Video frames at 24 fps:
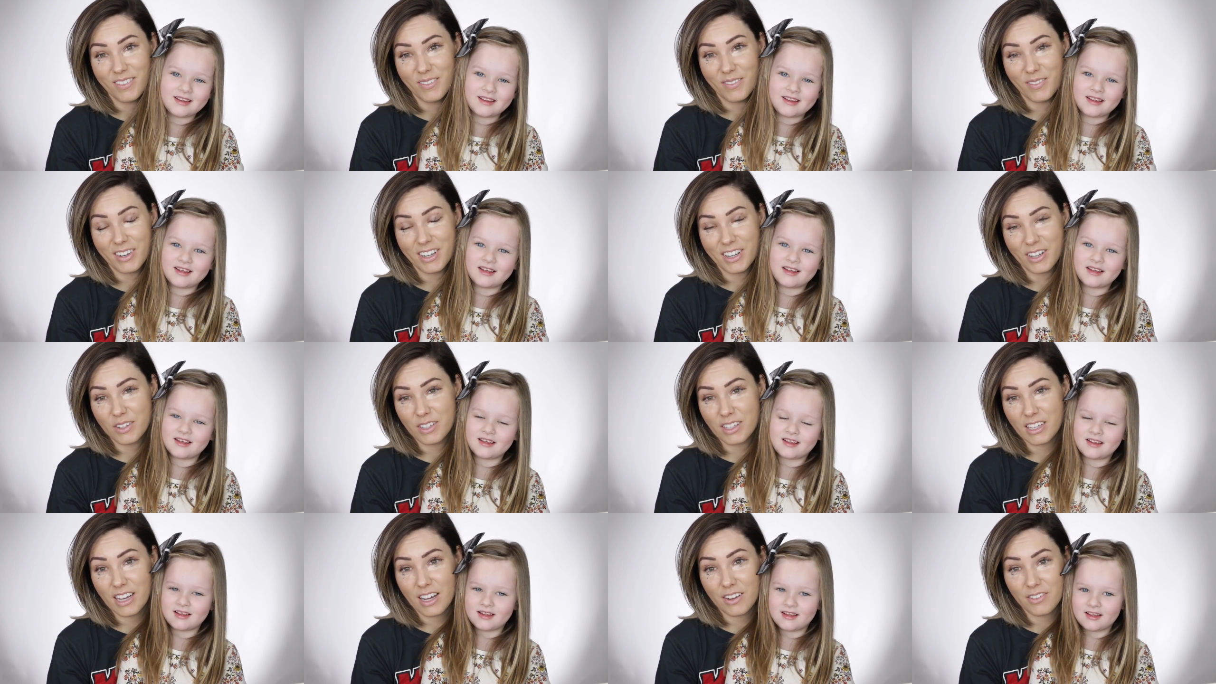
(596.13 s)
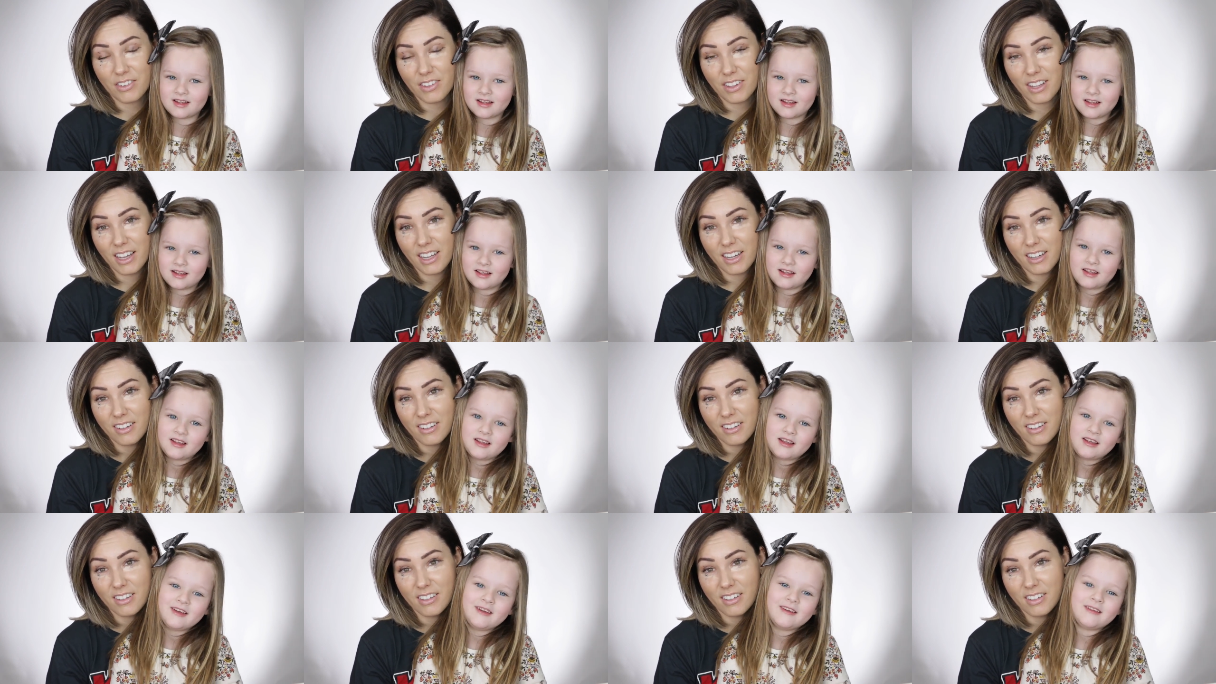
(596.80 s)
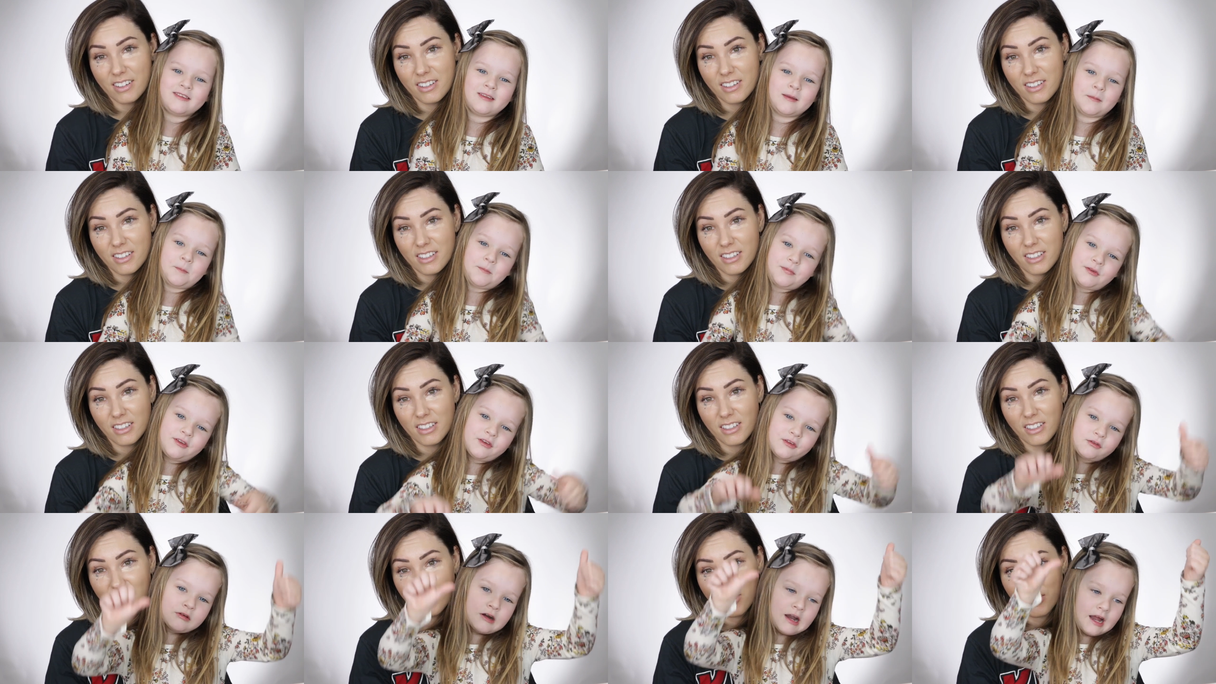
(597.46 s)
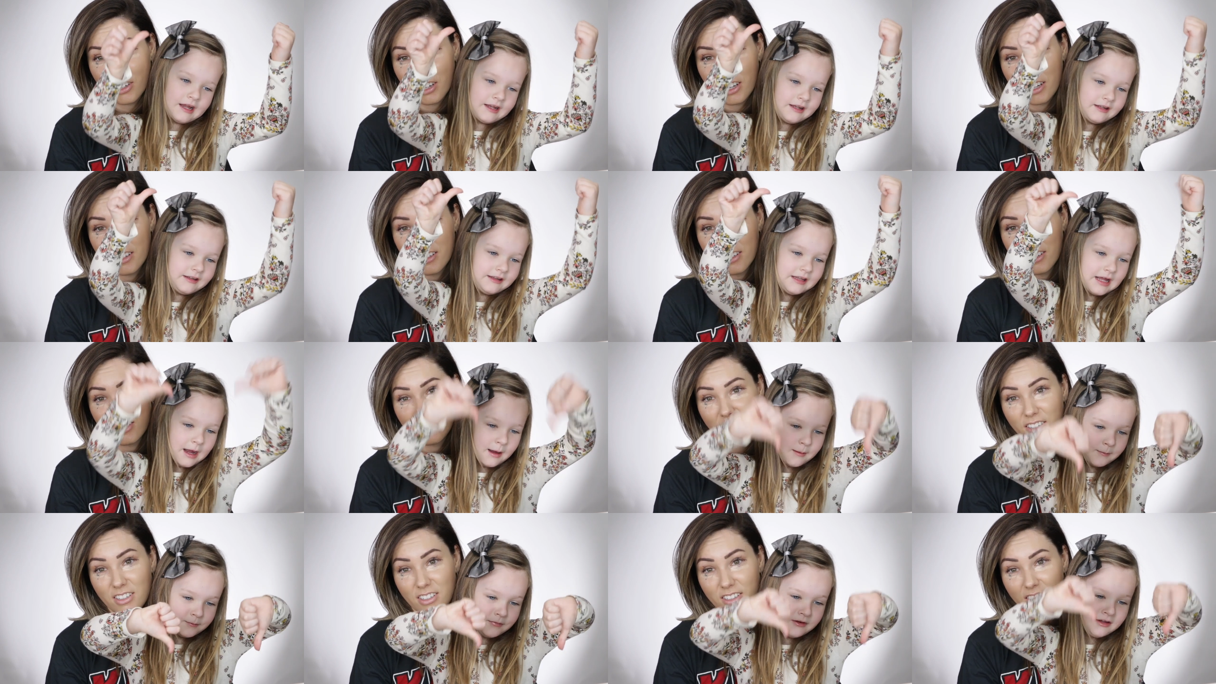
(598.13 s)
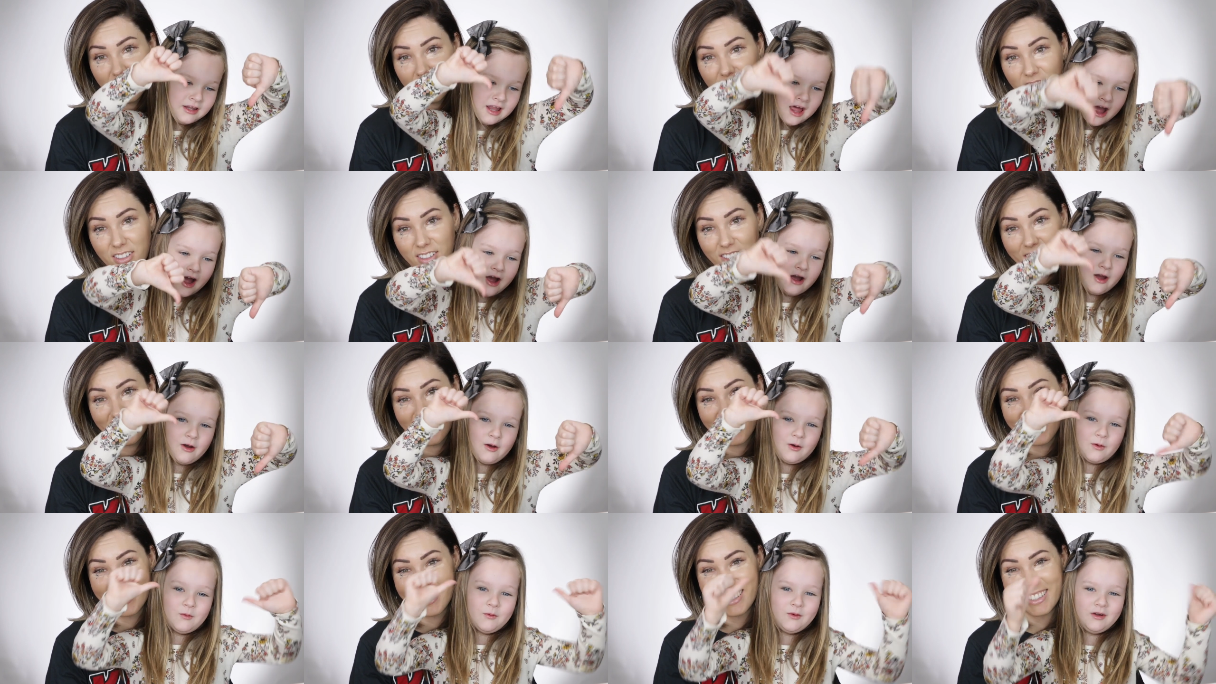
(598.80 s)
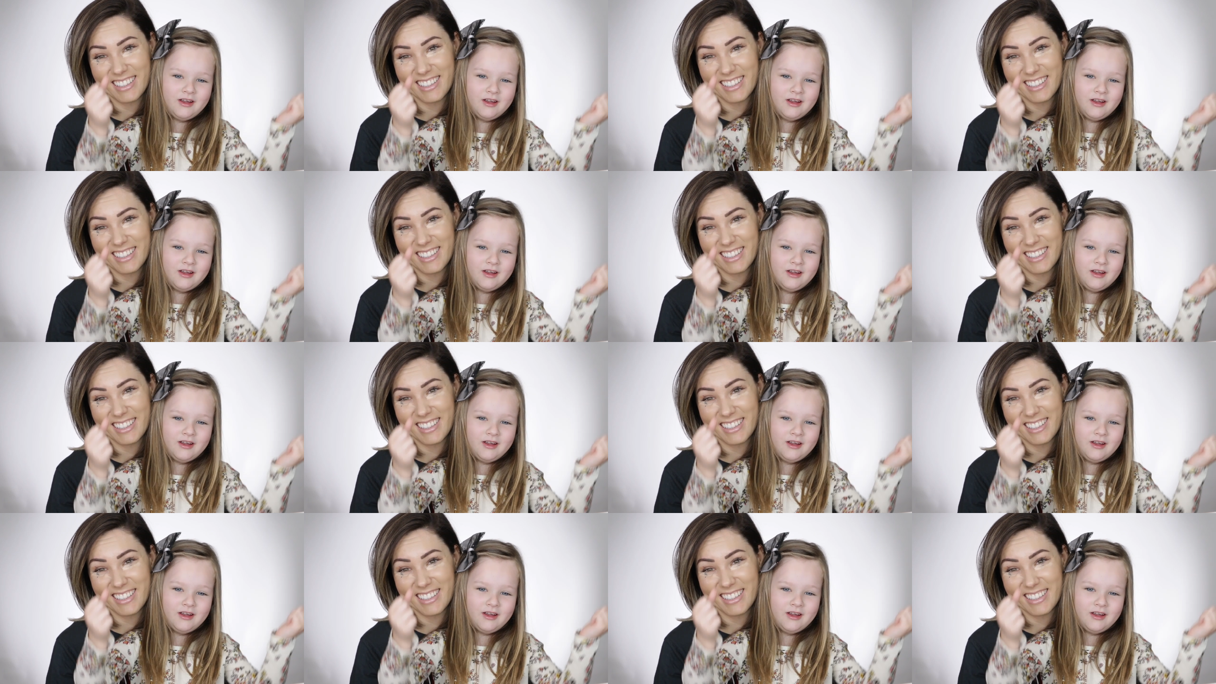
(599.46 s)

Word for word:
Speaker 1: What do you say after that?
Speaker 2: Subscribe down below.